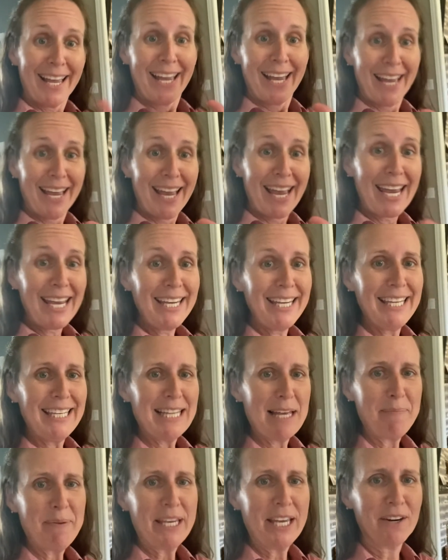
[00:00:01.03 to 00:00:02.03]
Hey,
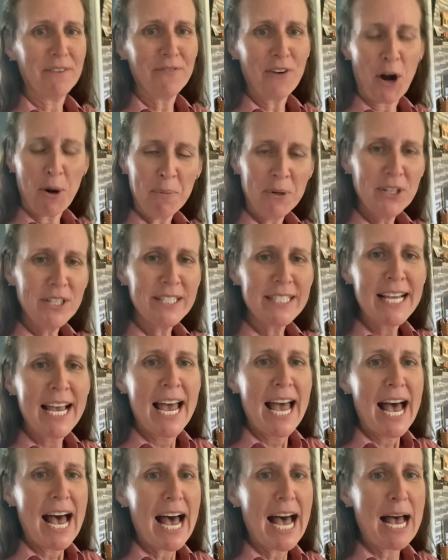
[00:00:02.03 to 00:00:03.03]
Let Me Get a Farmers.
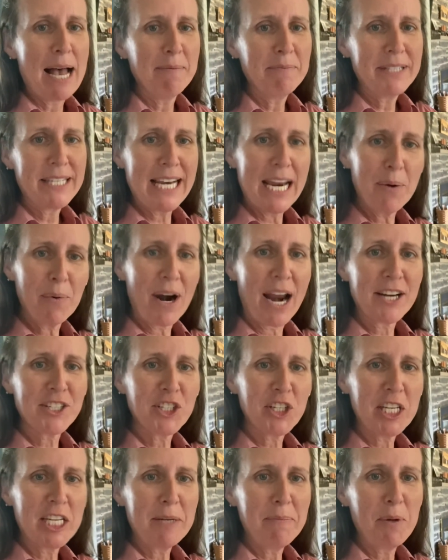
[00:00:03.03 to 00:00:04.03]
Today we're
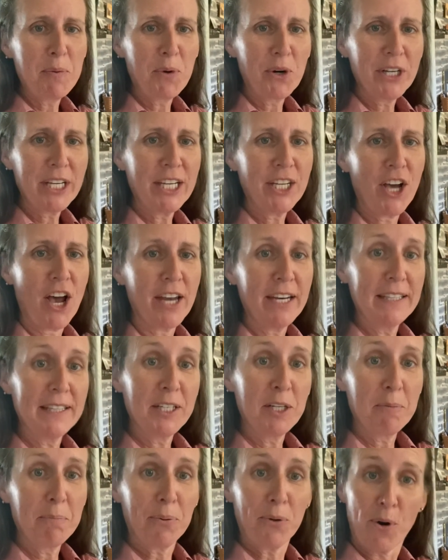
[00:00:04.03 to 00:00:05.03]
actually going to be working on a
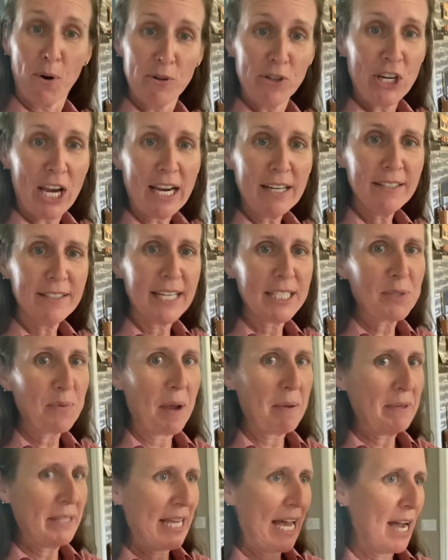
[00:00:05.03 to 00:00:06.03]
little project. That's why
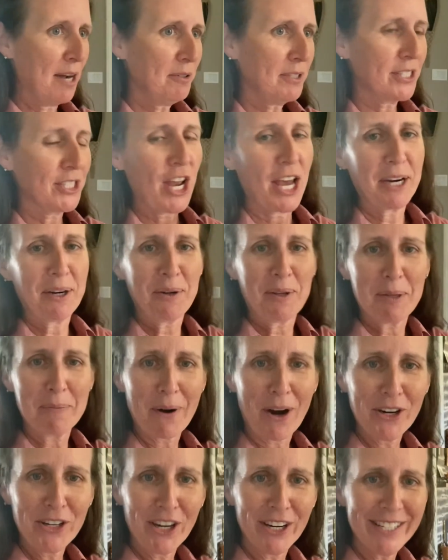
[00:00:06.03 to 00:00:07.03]
I'm in the house, not out in the
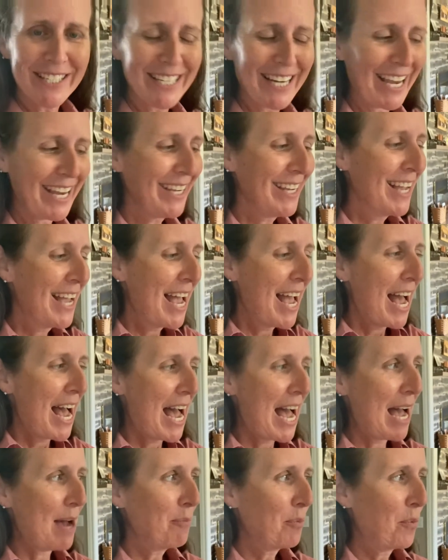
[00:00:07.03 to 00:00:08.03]
barnyard today.
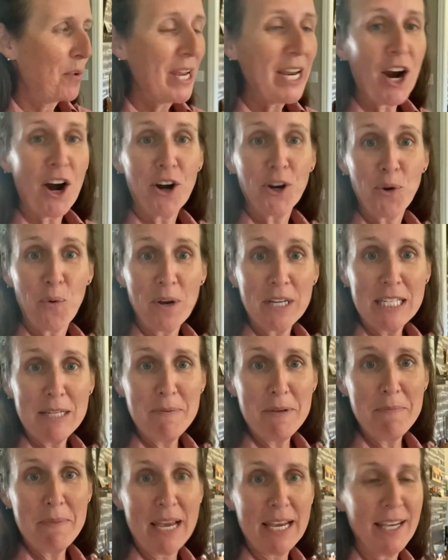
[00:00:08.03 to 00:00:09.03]
We are going to
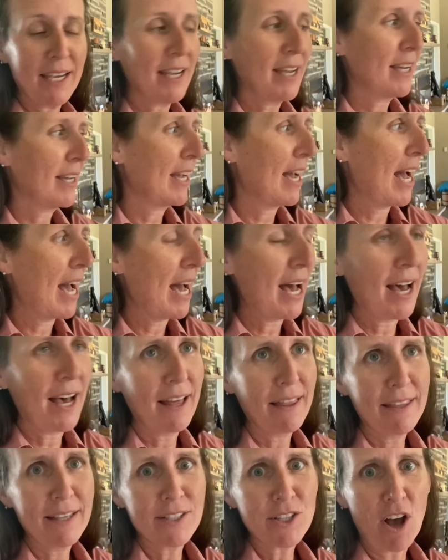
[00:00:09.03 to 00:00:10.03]
be making
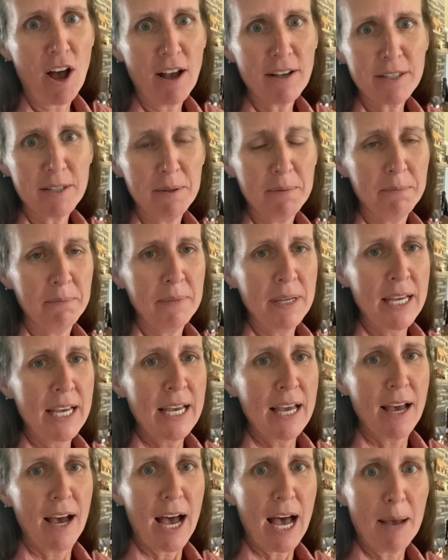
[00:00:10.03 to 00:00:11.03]
this awesome
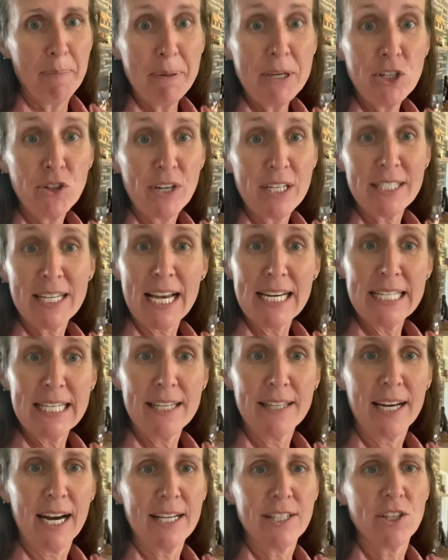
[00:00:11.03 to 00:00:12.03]
Pinterest
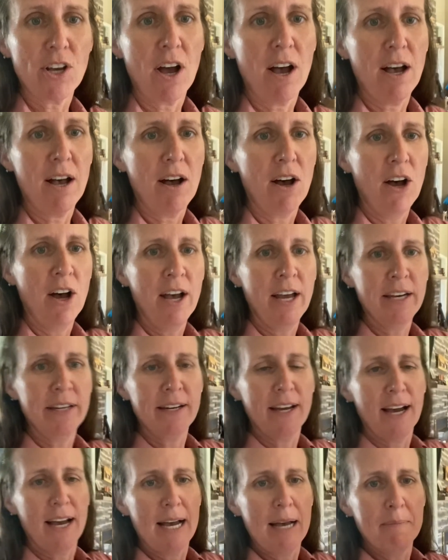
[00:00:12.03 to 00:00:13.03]
idea that I saw
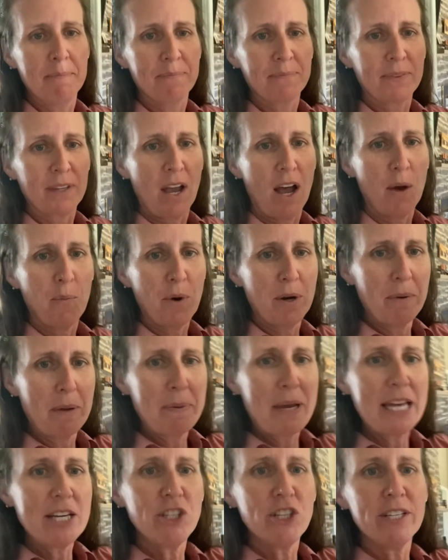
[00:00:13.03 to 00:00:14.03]
on one of my
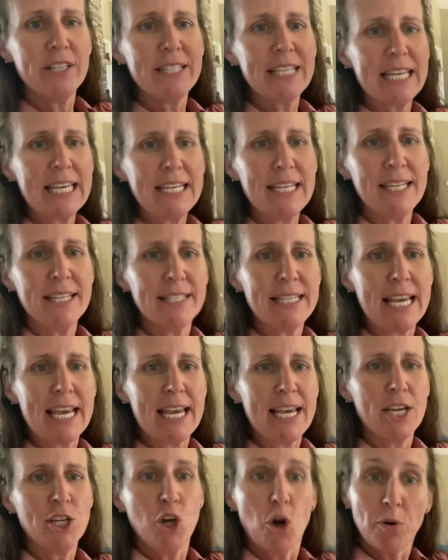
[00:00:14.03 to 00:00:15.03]
pages. It is
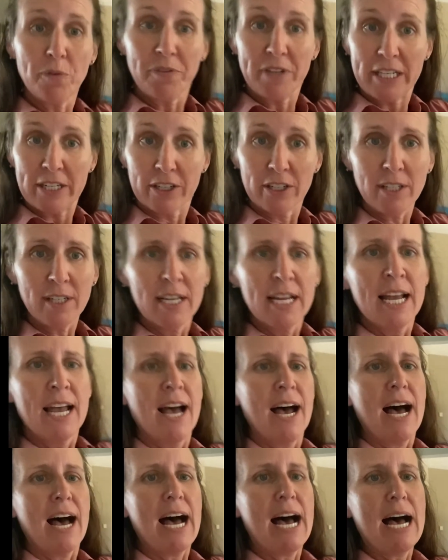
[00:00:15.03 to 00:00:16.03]
a goat feeder,
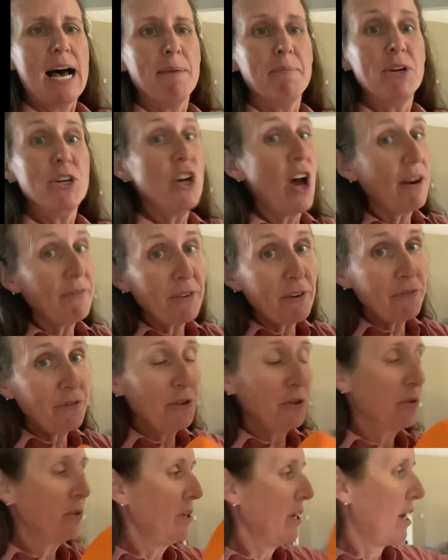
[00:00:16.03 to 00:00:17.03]
not for
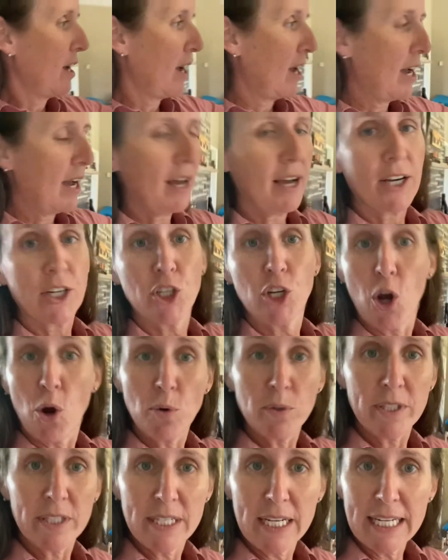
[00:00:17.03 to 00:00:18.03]
food.
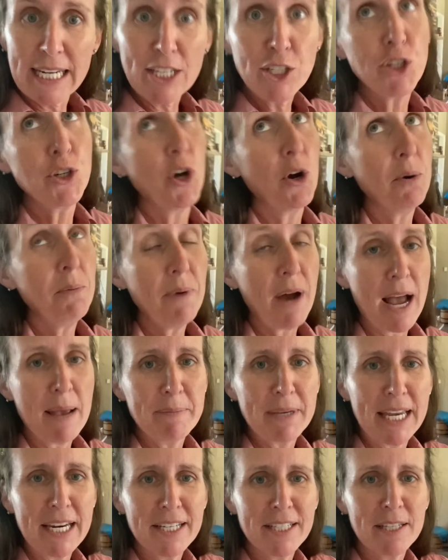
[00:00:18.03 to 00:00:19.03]
Goats need, as you know, I'm
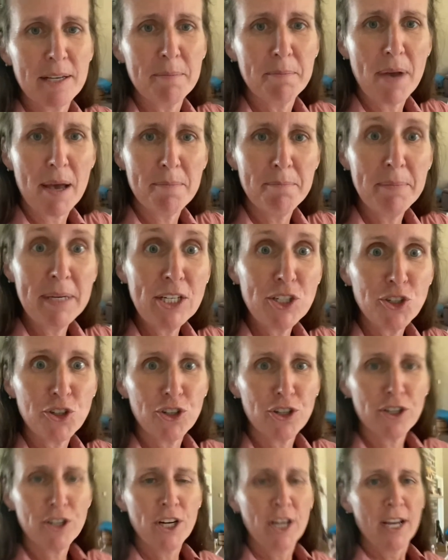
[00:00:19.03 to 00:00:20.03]
getting some
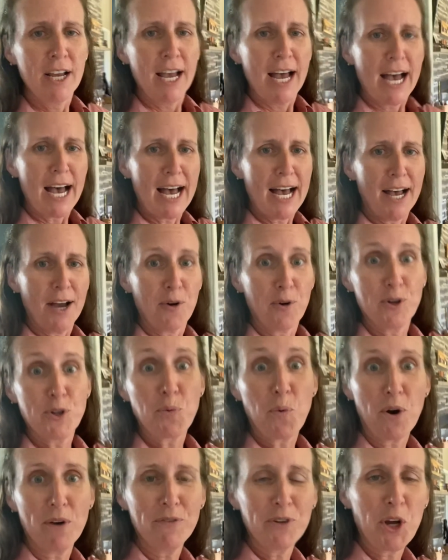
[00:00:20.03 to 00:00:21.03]
miniature or
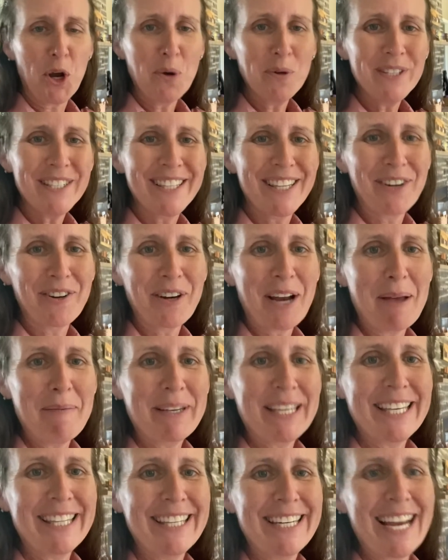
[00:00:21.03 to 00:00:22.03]
dwarf goats that are
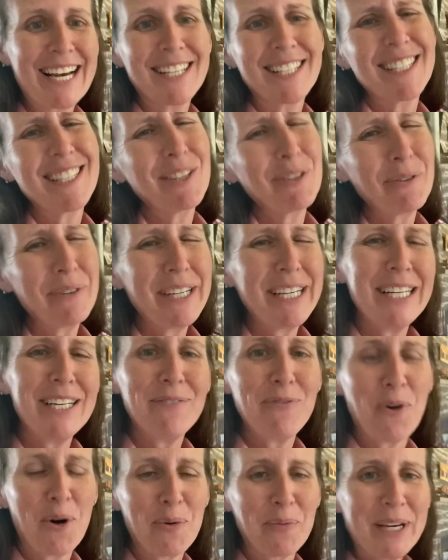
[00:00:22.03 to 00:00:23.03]
coming in the next 3 to
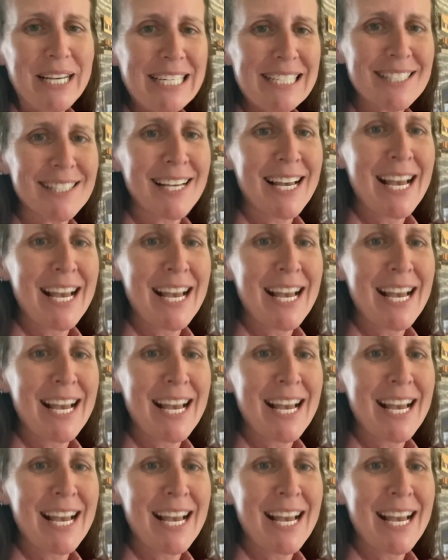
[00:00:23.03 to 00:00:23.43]
4 weeks.